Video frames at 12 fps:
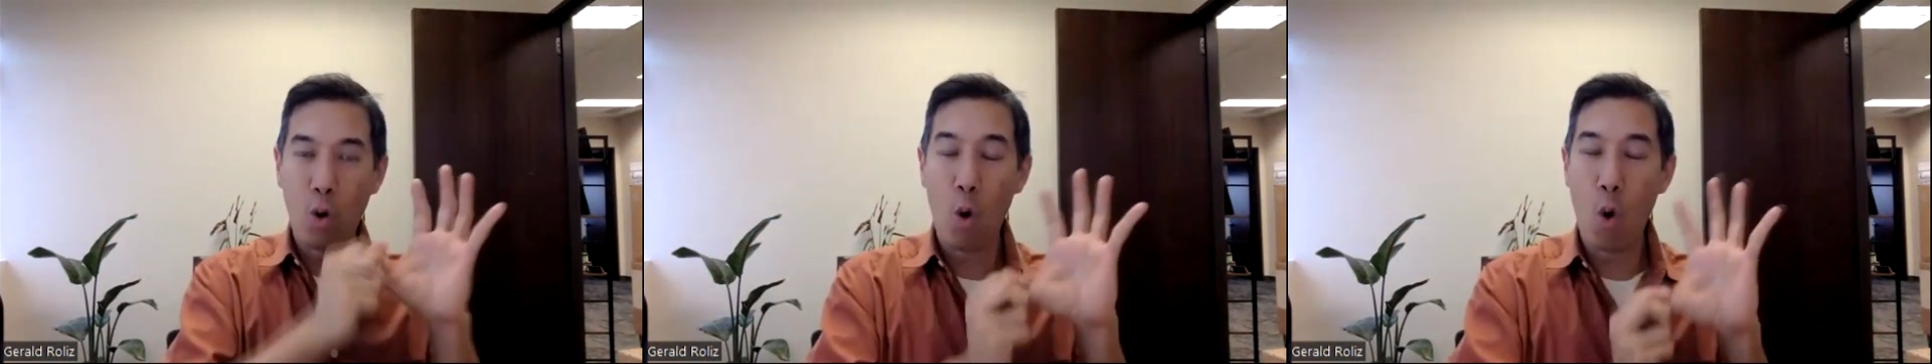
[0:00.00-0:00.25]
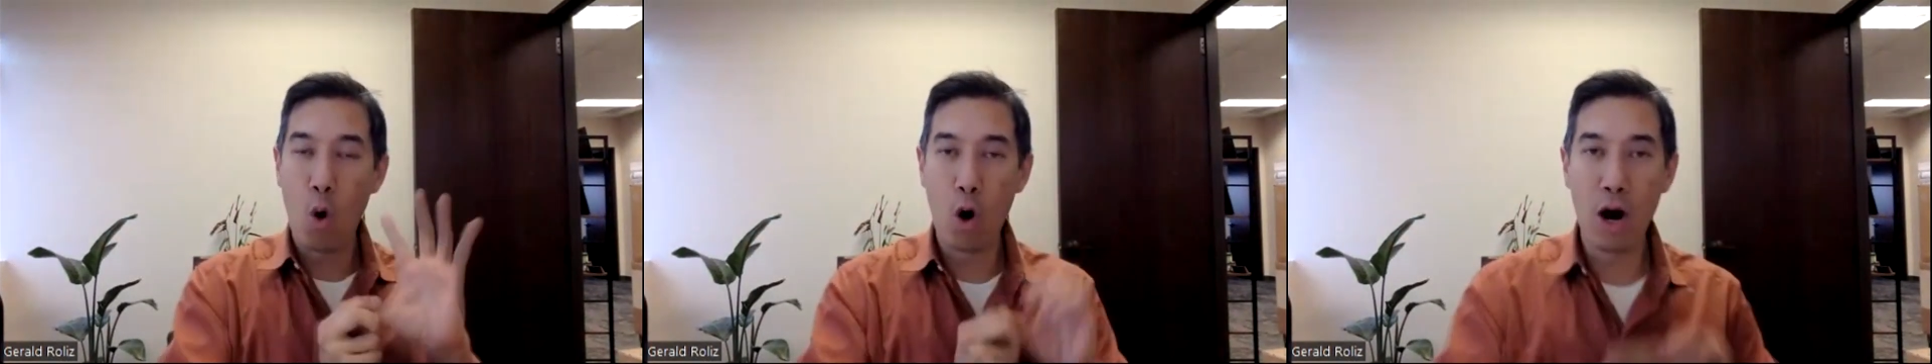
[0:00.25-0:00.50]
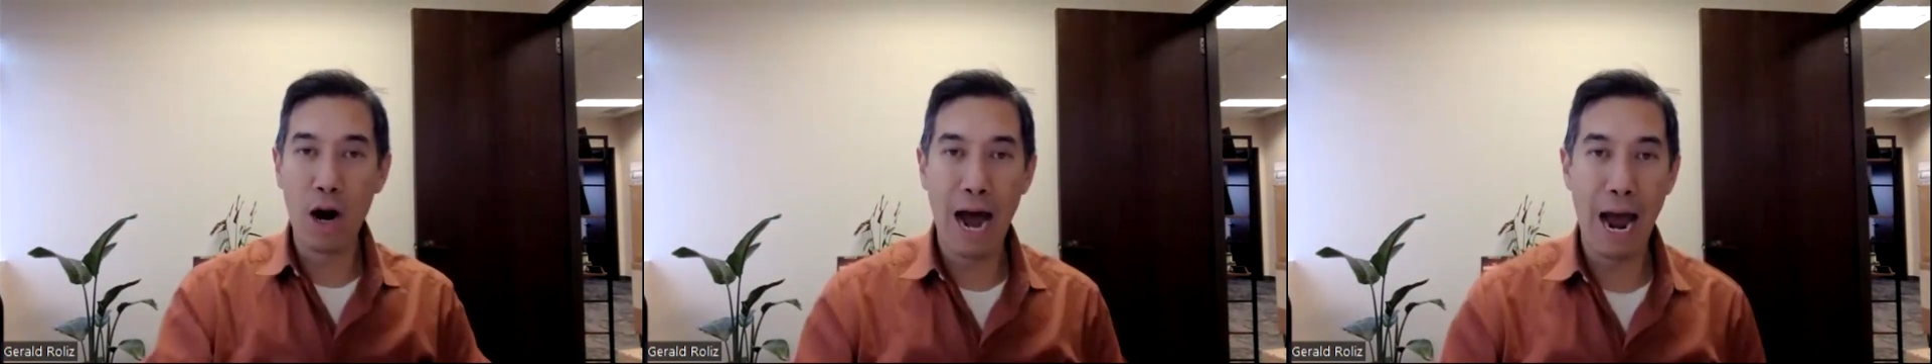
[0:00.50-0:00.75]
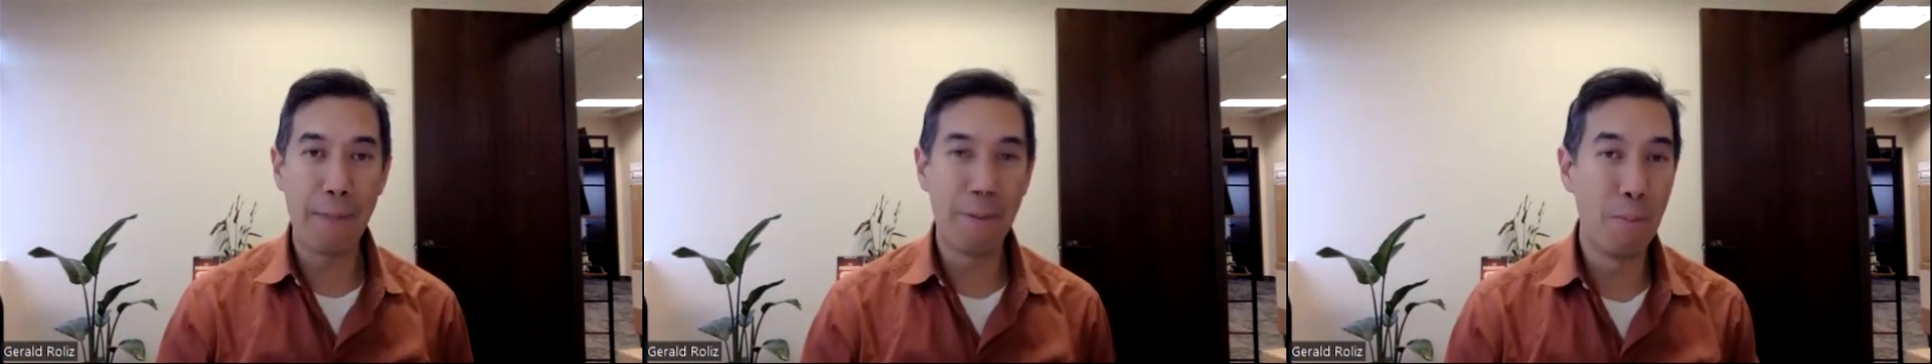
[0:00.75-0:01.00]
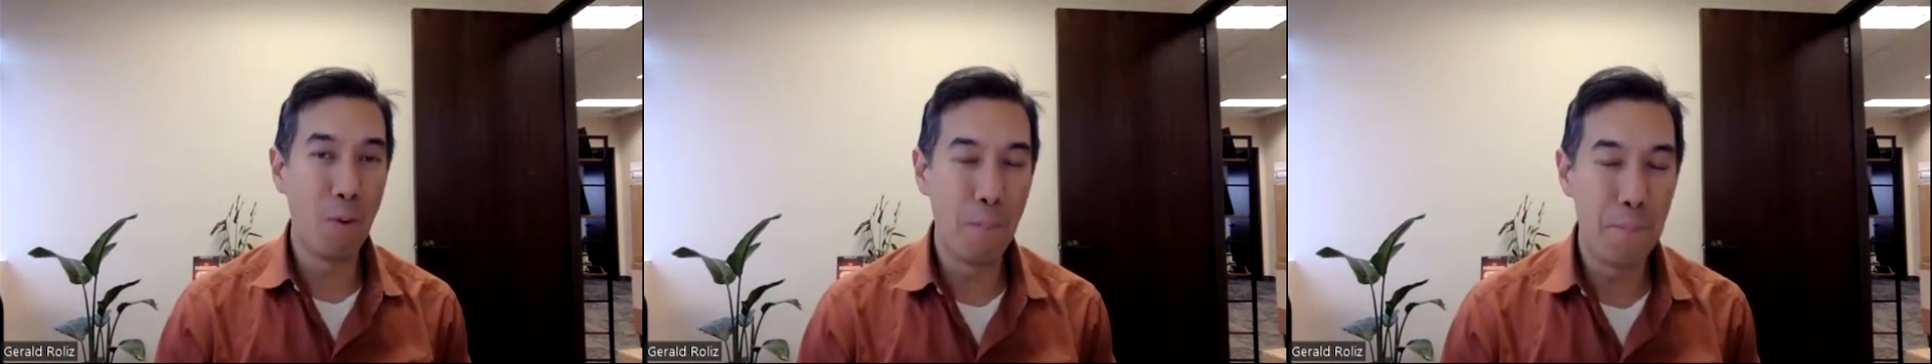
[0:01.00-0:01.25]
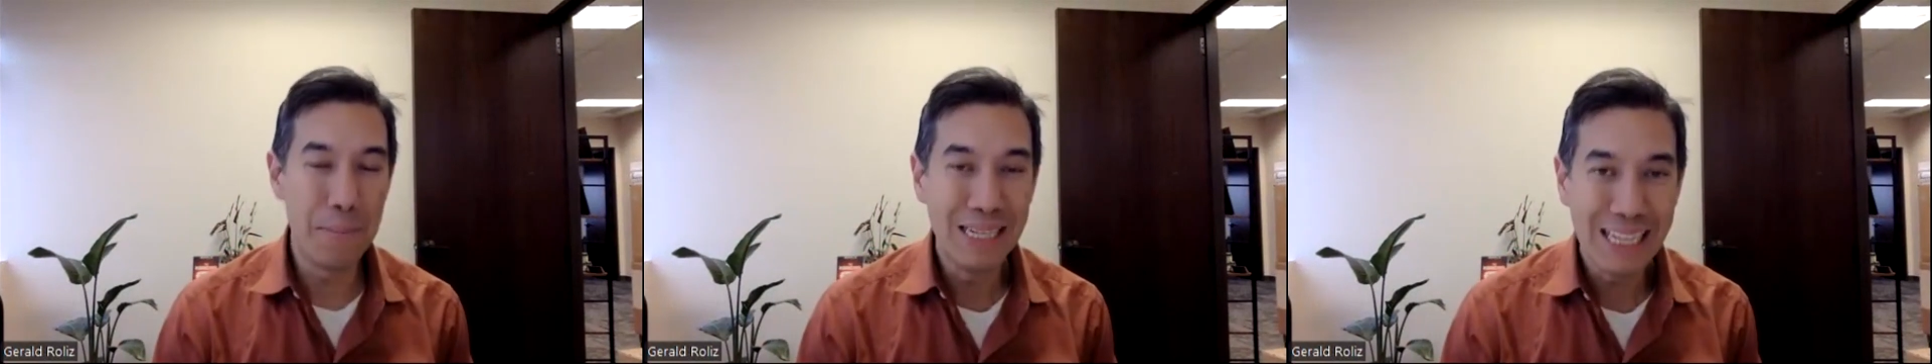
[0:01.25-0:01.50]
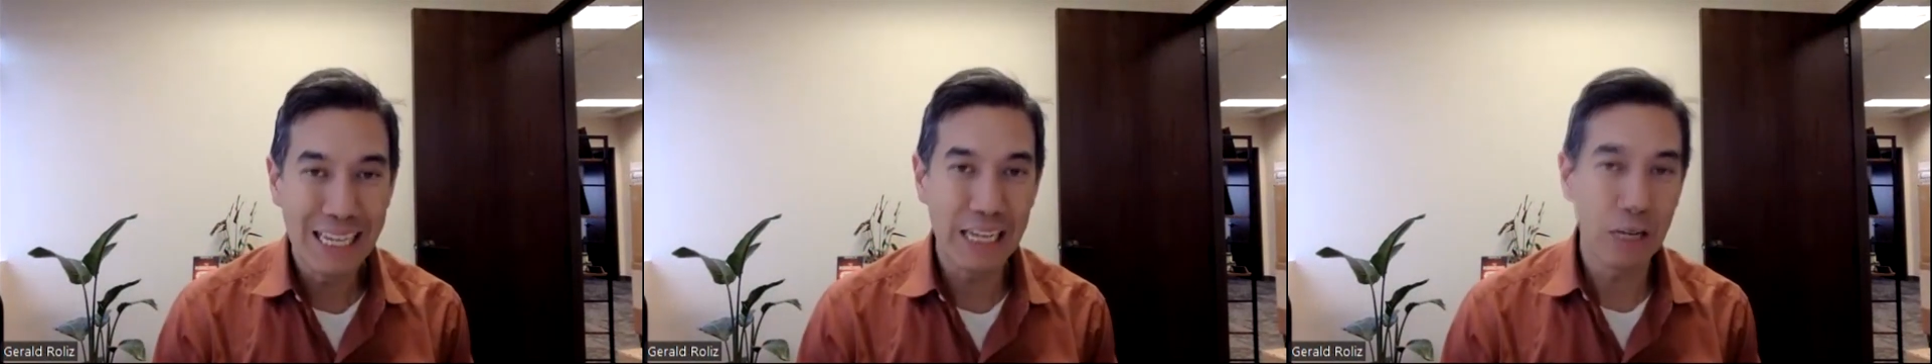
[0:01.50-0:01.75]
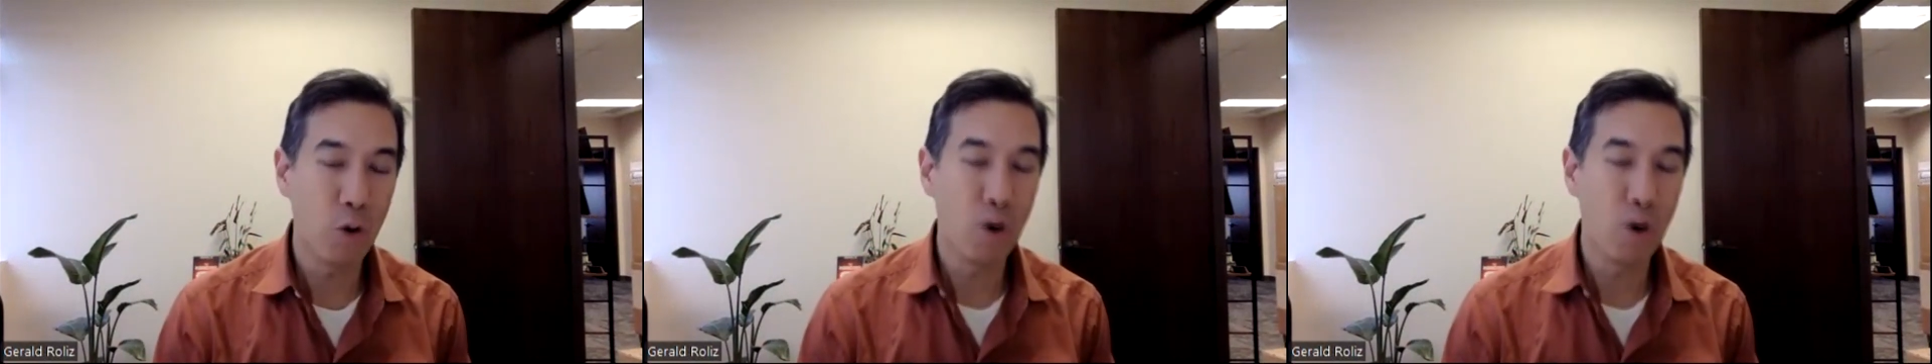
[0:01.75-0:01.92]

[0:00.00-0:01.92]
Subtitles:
or hypermobility,